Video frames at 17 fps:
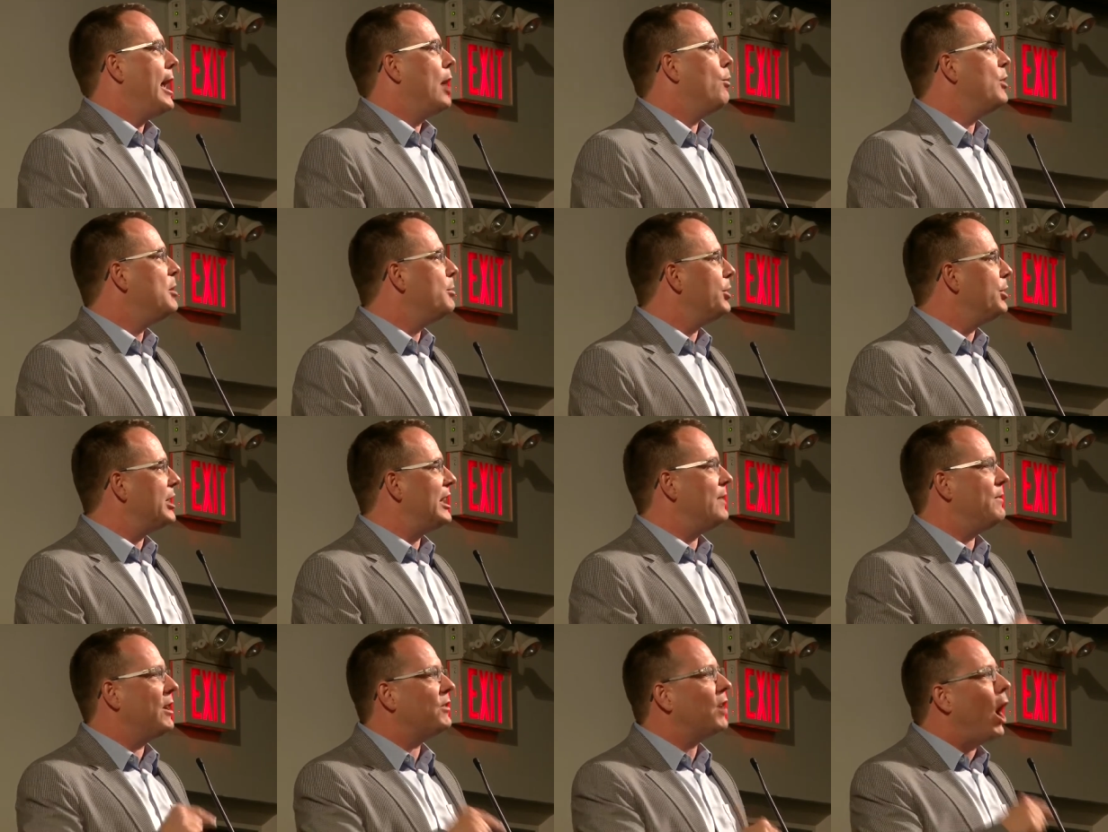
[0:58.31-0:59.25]
And we
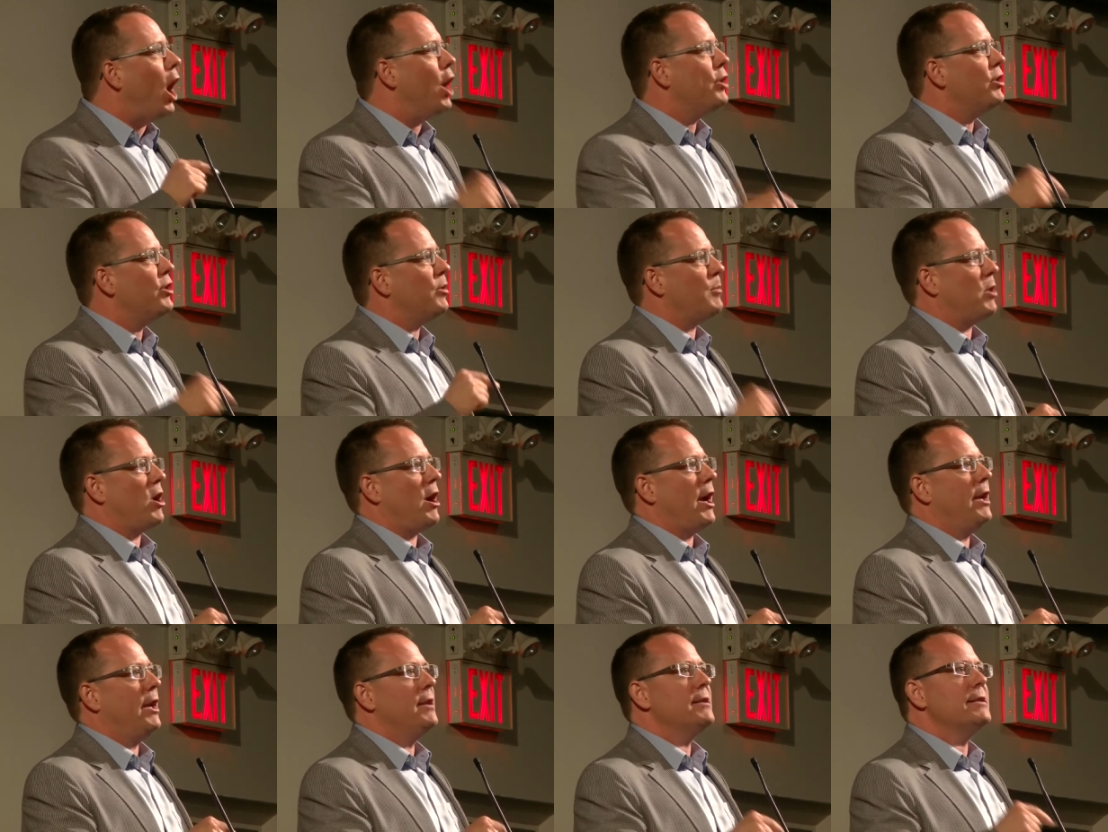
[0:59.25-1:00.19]
believe this
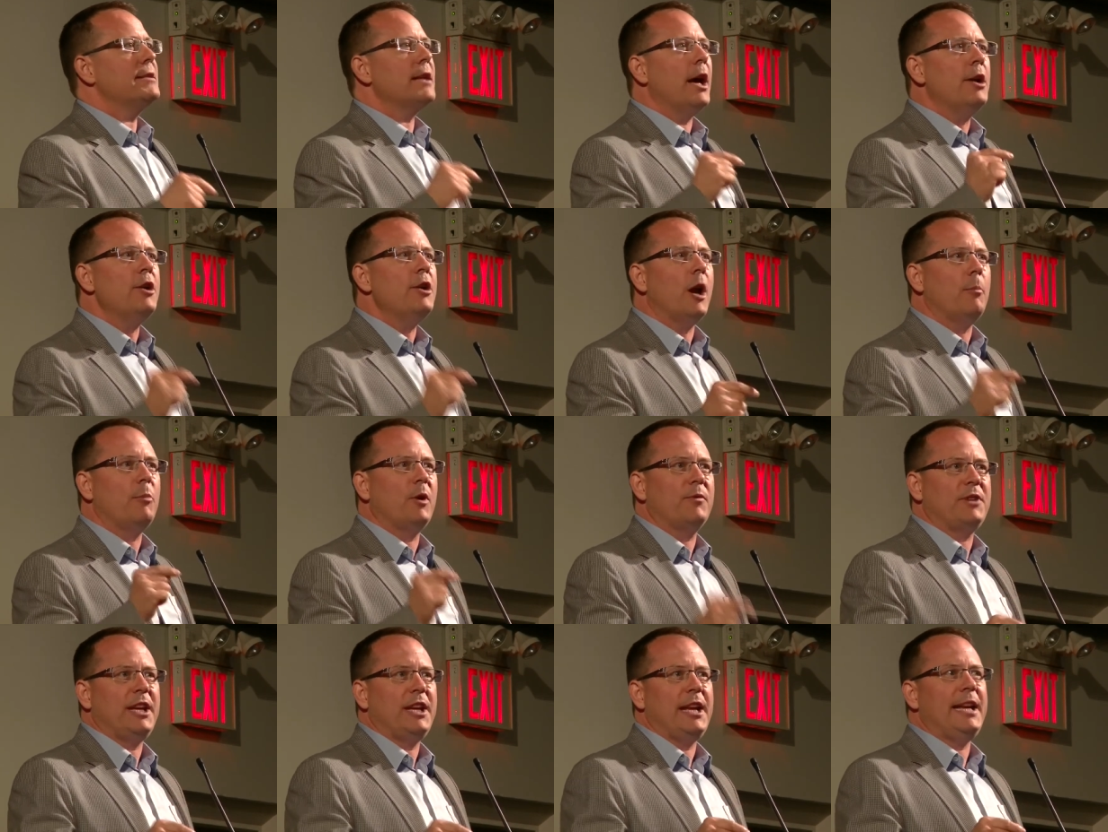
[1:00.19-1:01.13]
undermines a
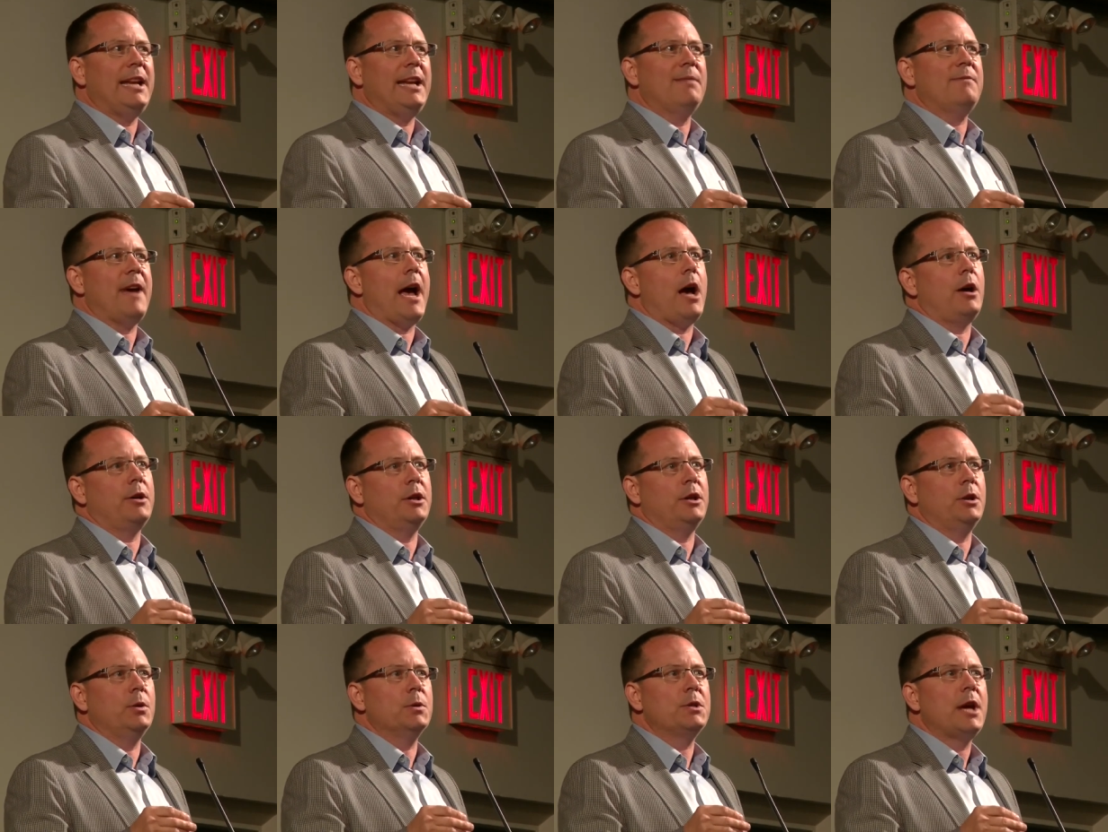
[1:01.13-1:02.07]
number of Canadian
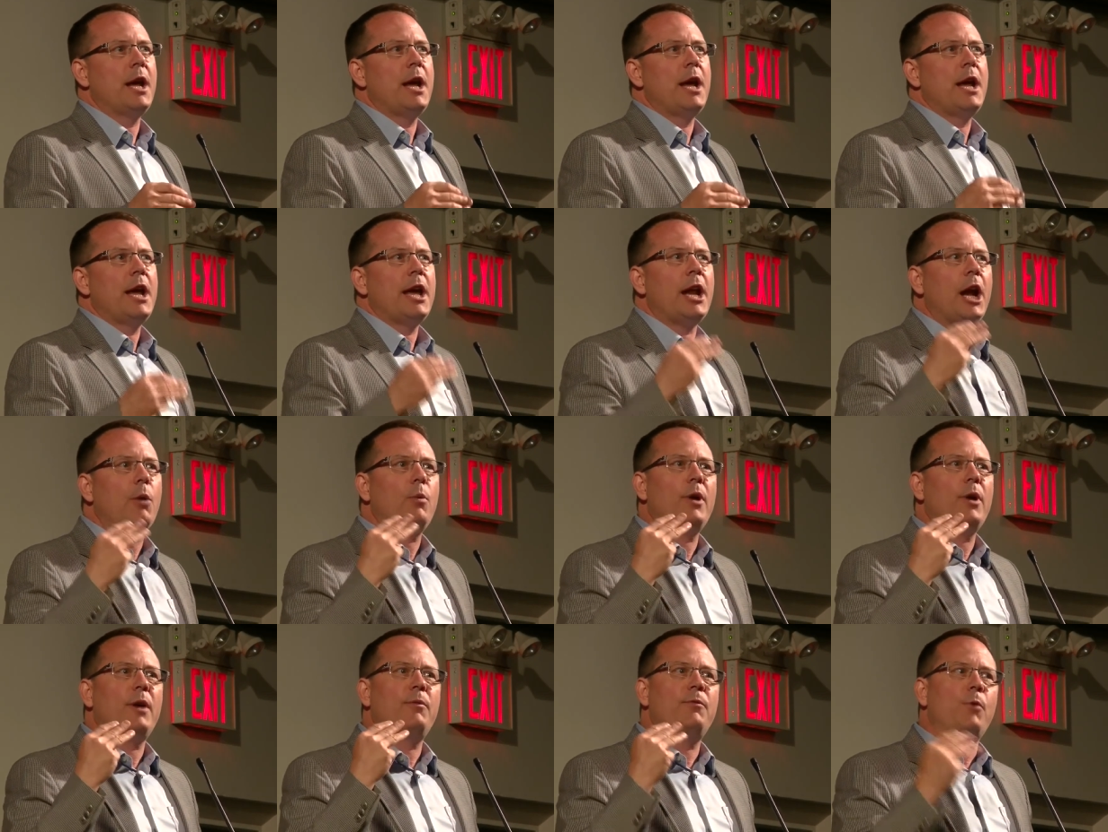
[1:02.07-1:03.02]
values, and I
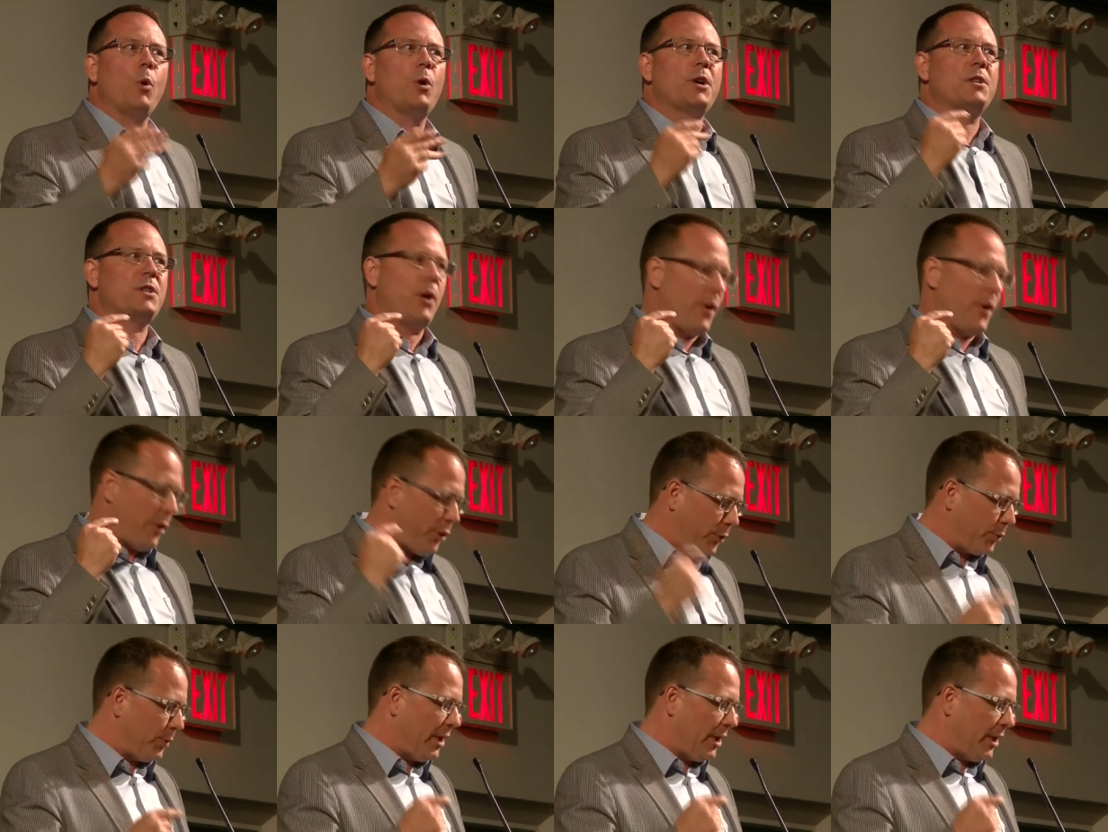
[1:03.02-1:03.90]
want to focus on